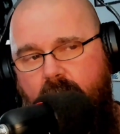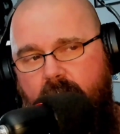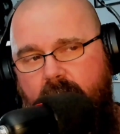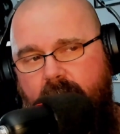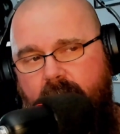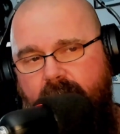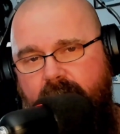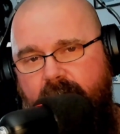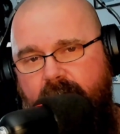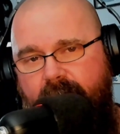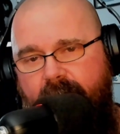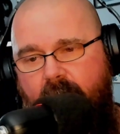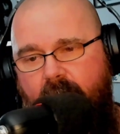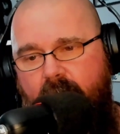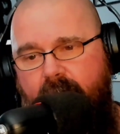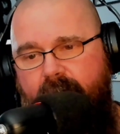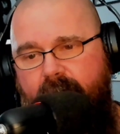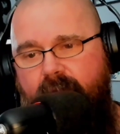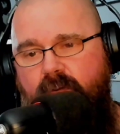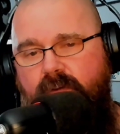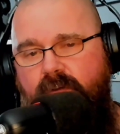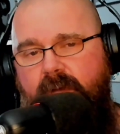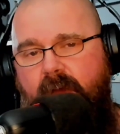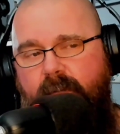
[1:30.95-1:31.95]
And the very
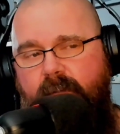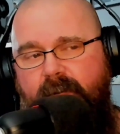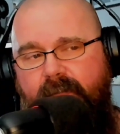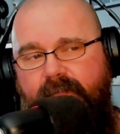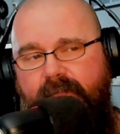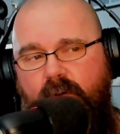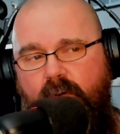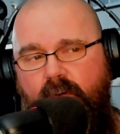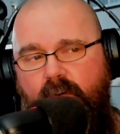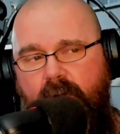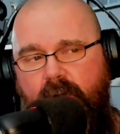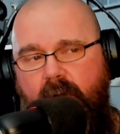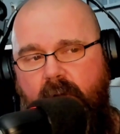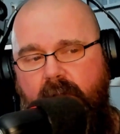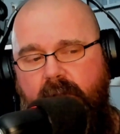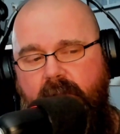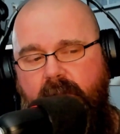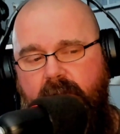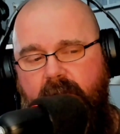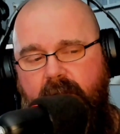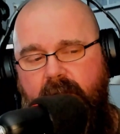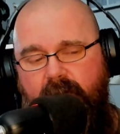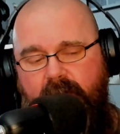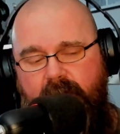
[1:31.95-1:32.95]
few times I have to go a
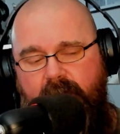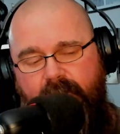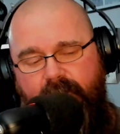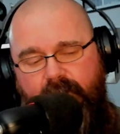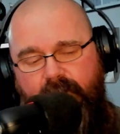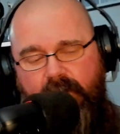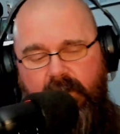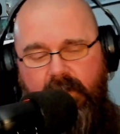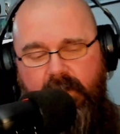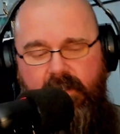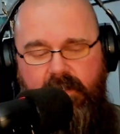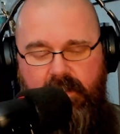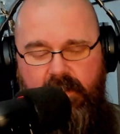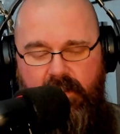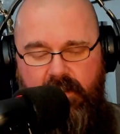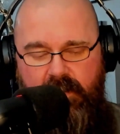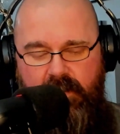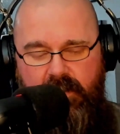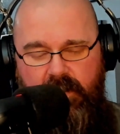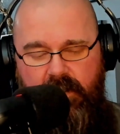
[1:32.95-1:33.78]
di different distance,